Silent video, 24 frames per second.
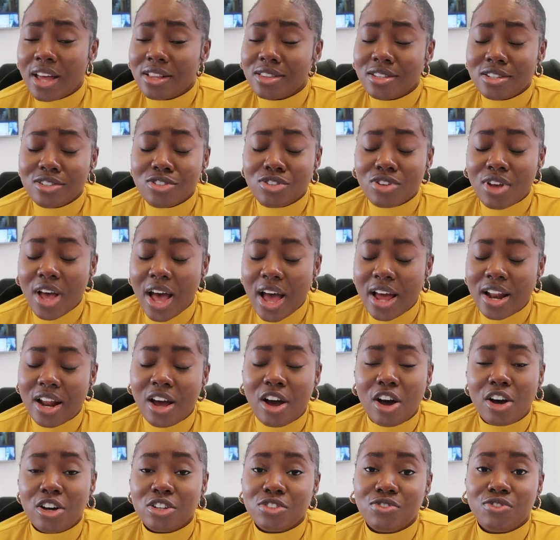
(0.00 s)
This, and
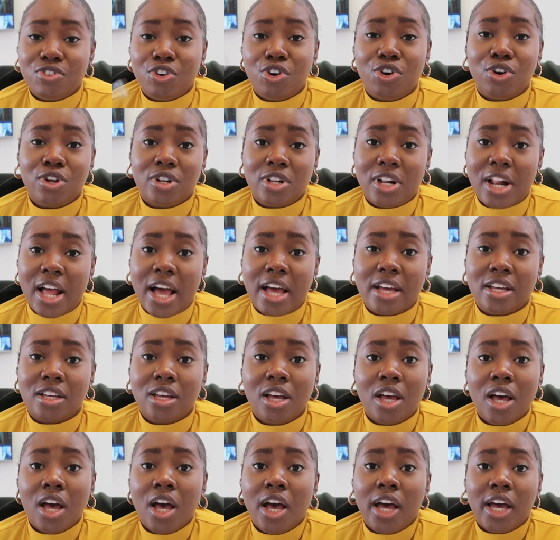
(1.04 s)
I asked for, like,
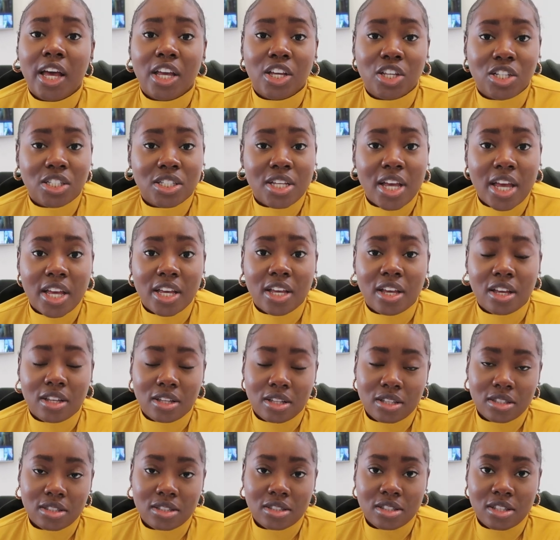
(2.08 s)
can you take
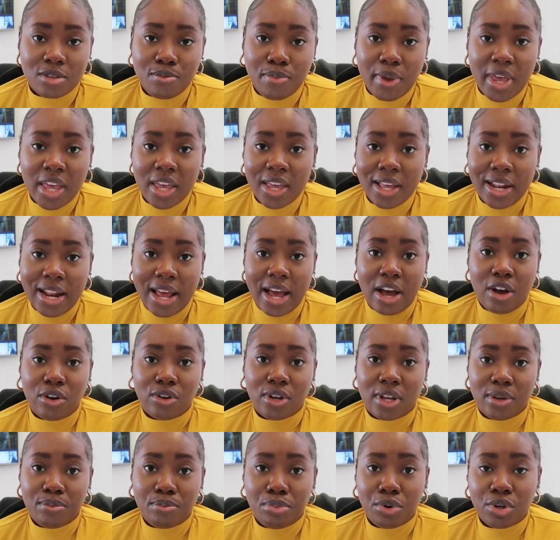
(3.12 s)
the bacon
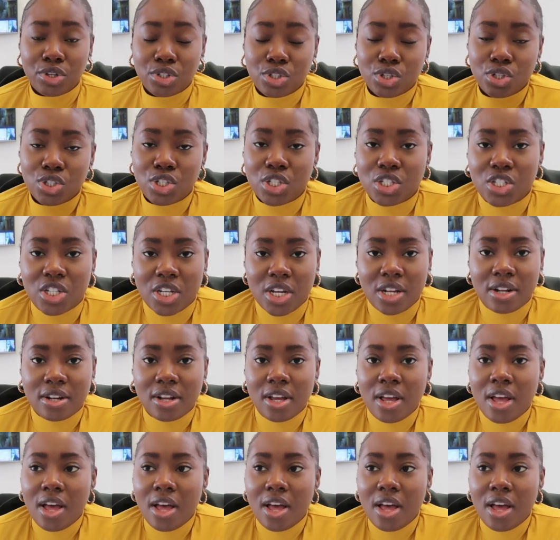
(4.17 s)
out and put a sausage in?